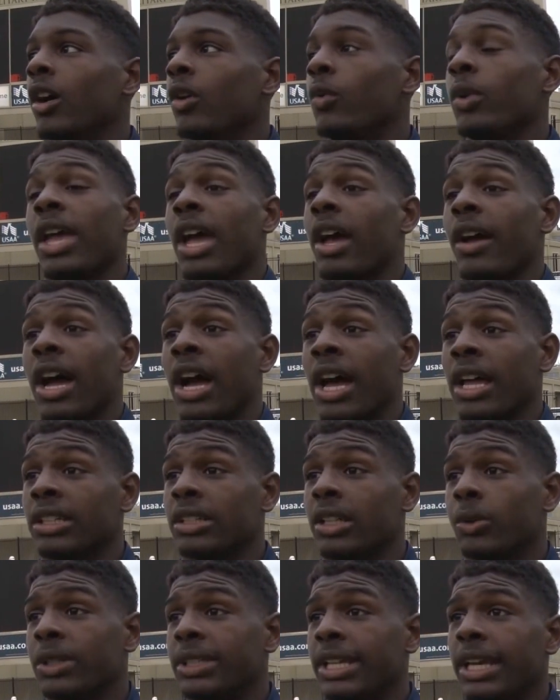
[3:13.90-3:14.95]
We have,
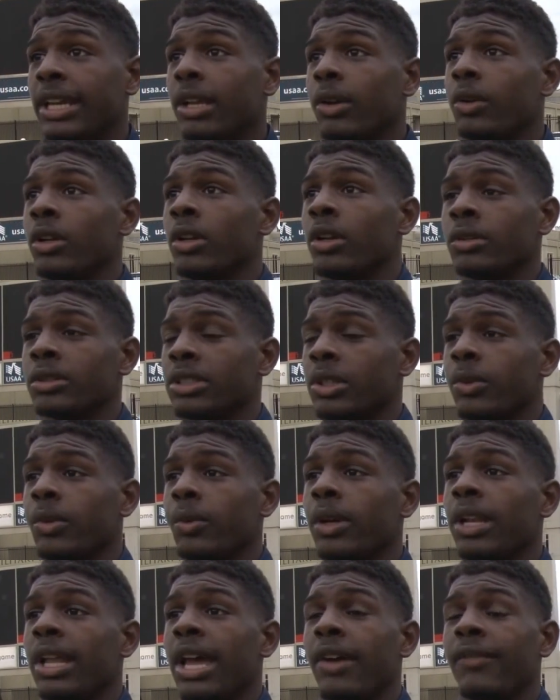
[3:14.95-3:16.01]
honestly, with Danny, you know what I'm saying, we
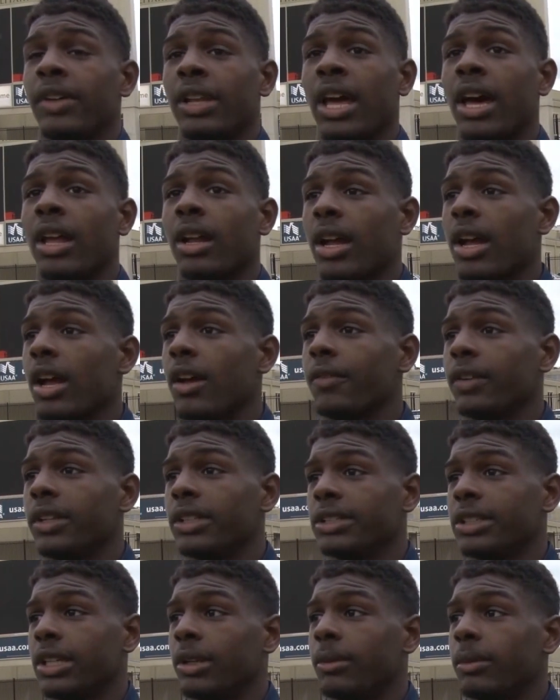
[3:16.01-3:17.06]
really have a lot of
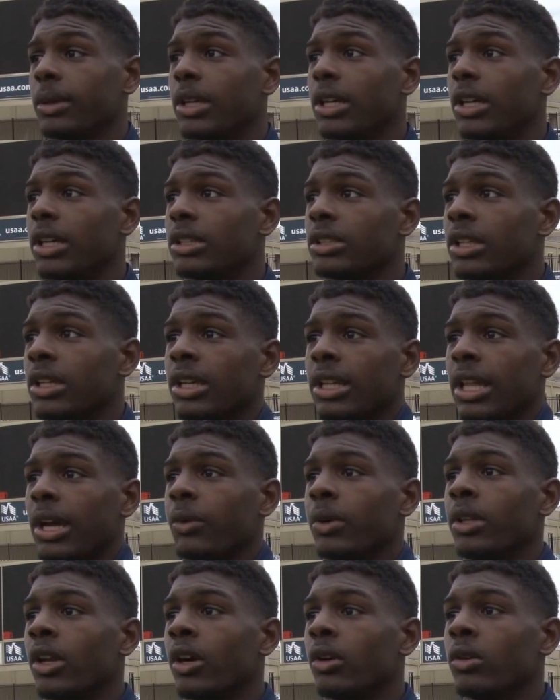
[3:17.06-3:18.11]
confidence in him, because, like,
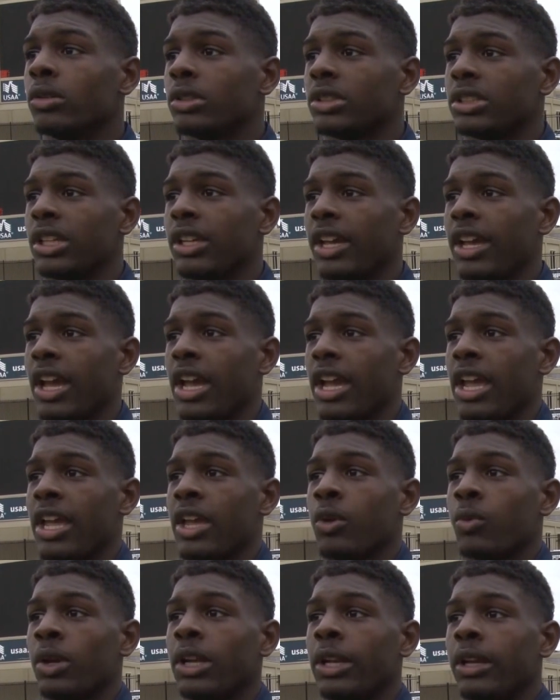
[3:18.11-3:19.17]
we know
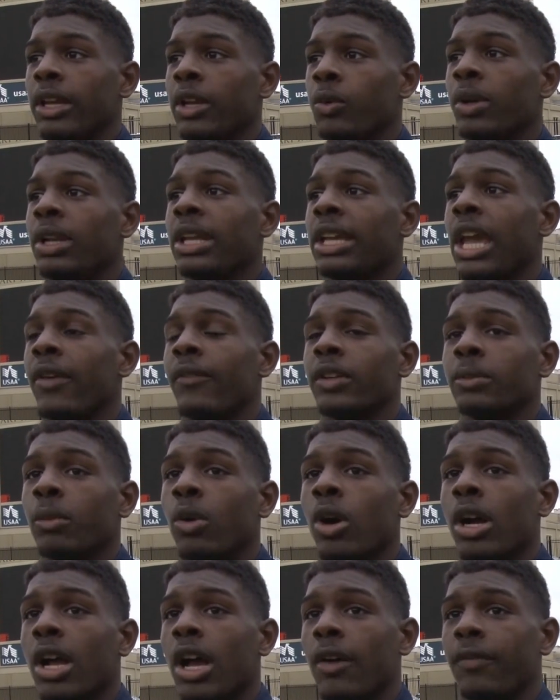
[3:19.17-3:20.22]
he really gave us
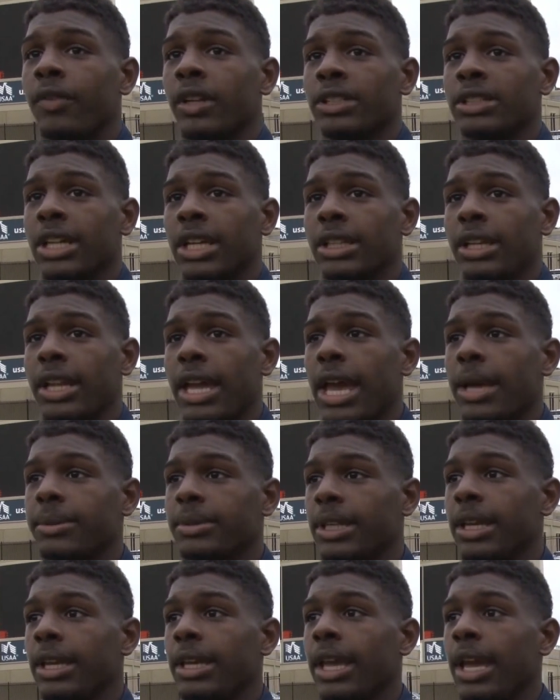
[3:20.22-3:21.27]
more confidence after the App
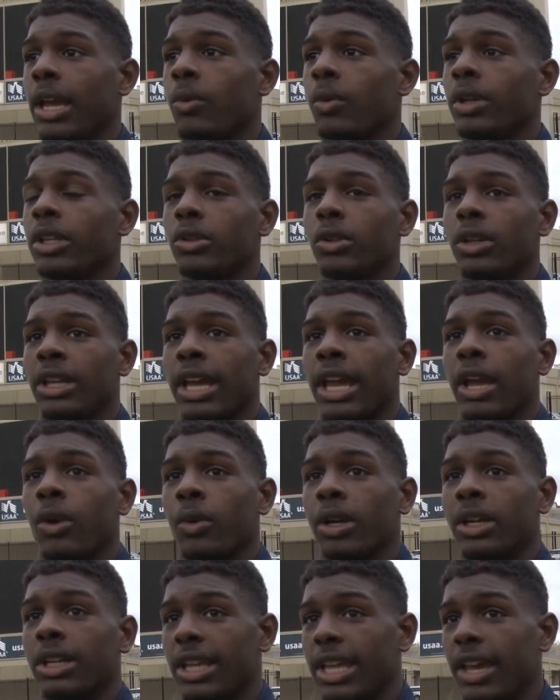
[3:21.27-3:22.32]
State game when he threw the game
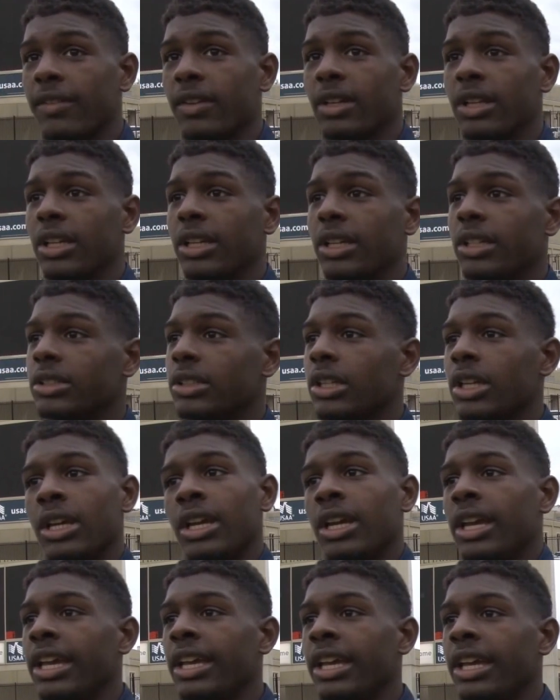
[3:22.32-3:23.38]
winner to Kevin Glears.
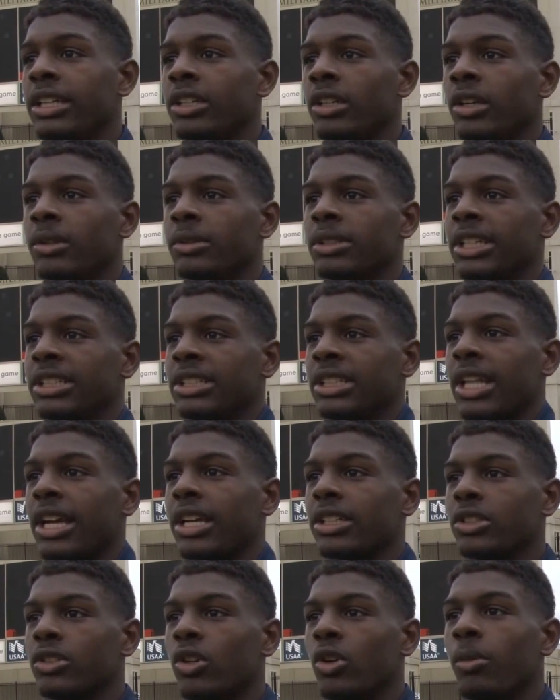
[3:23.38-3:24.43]
It, you know what I'm saying, it's just like
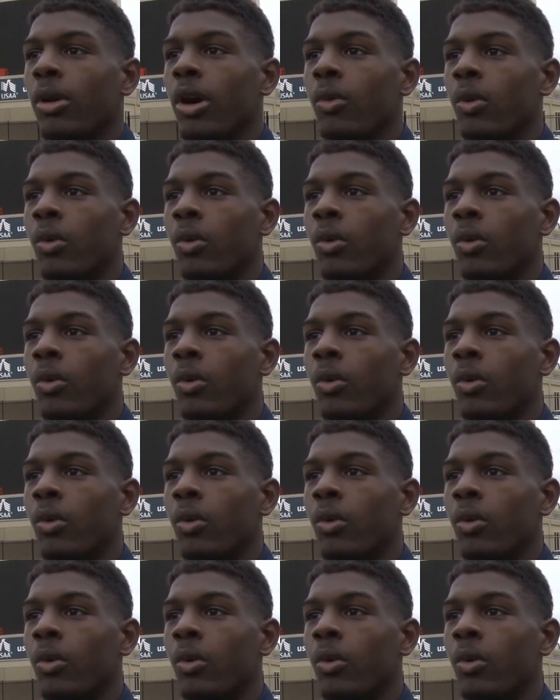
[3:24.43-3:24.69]
a snowball.